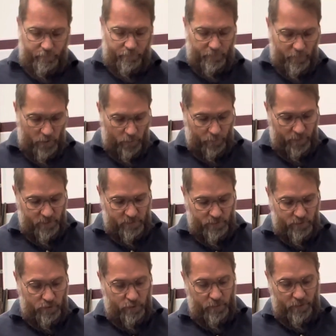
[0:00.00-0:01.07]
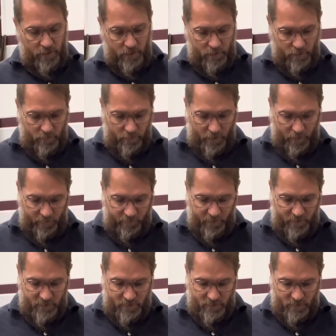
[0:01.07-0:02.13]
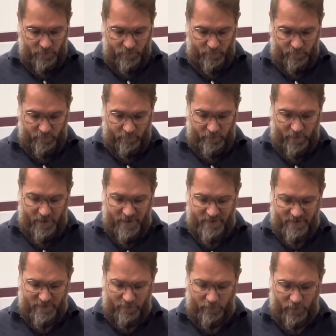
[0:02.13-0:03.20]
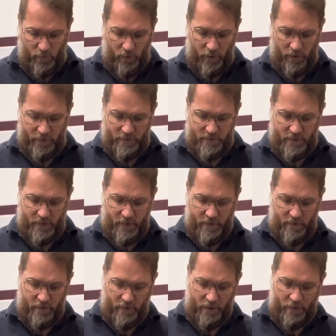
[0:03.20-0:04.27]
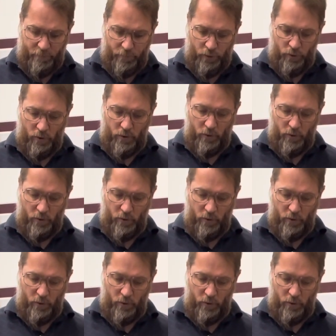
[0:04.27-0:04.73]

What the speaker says: another piece of tubing here that fits reasonably well inside here that I can pull it